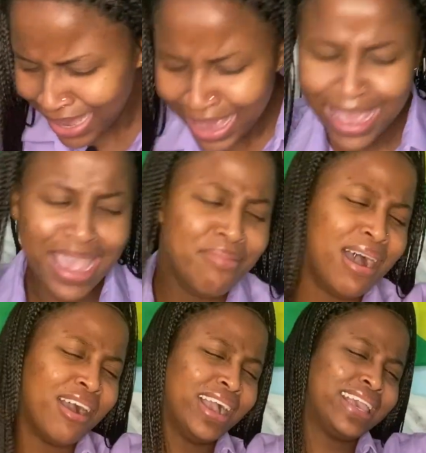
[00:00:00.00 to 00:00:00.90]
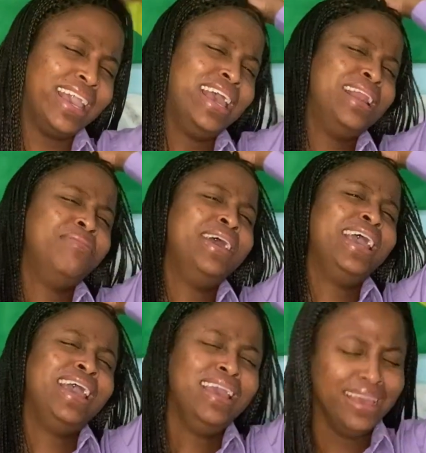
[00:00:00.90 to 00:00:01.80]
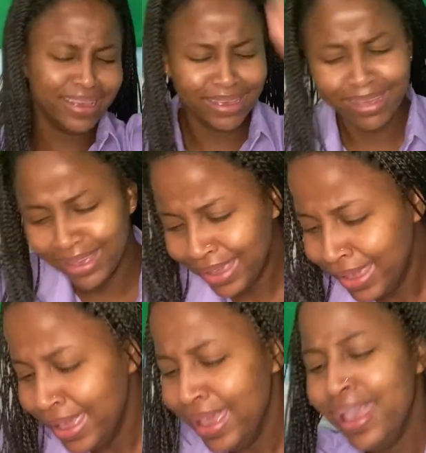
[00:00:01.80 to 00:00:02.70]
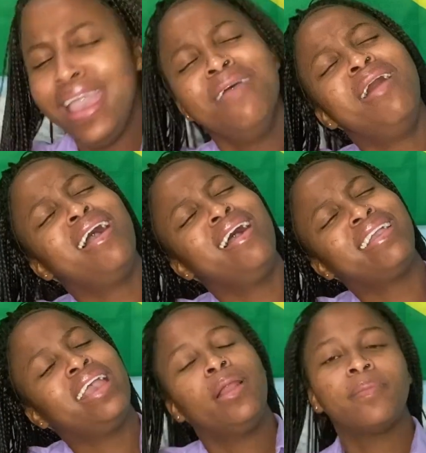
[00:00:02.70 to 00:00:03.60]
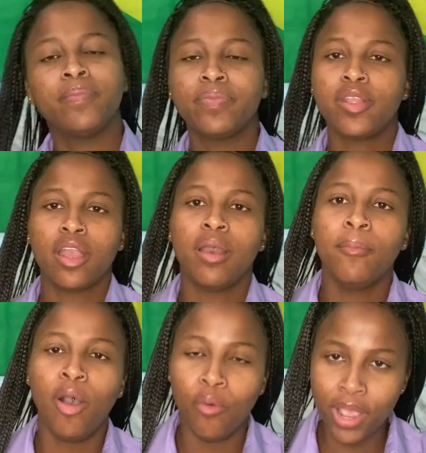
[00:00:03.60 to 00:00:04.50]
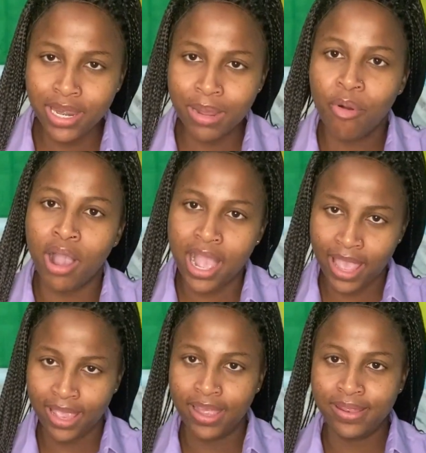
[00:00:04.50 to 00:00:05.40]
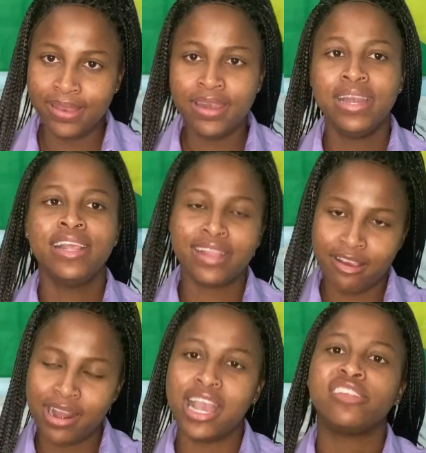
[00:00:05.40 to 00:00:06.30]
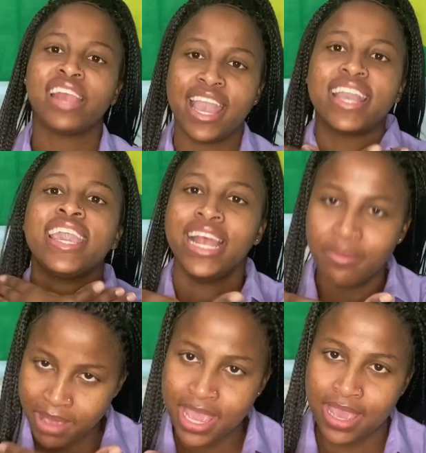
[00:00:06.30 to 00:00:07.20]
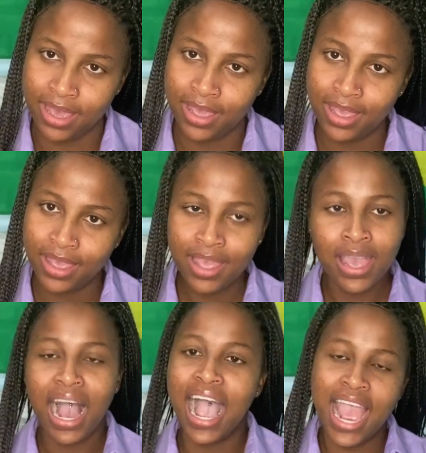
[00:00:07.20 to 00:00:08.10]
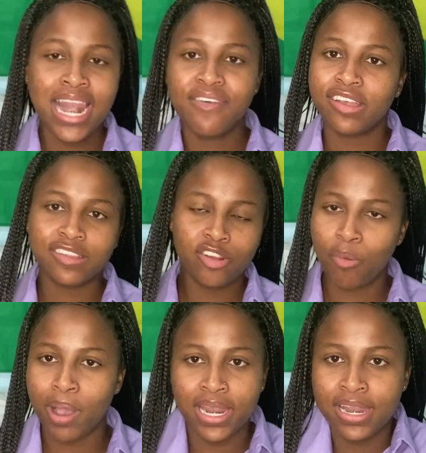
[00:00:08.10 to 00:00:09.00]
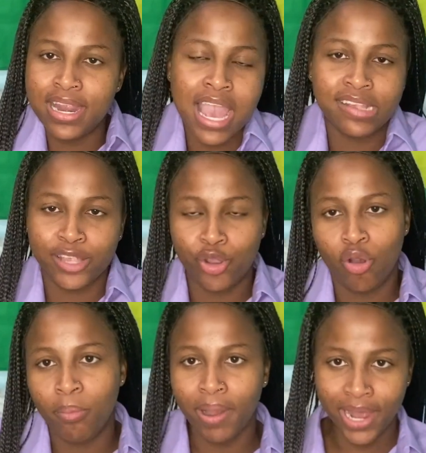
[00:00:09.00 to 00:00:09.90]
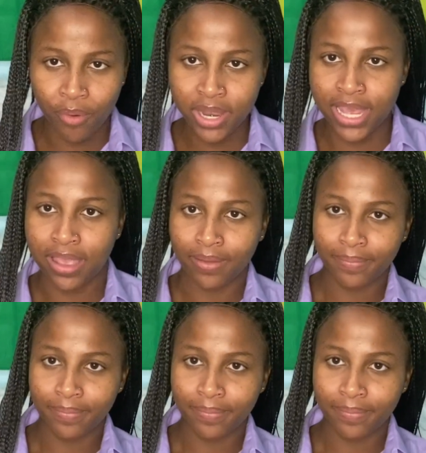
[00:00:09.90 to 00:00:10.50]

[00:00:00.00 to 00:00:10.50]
He might go kill me! He might go kill. But when the boy did literally try to kill me, I never see nobody did I say don't bother with it.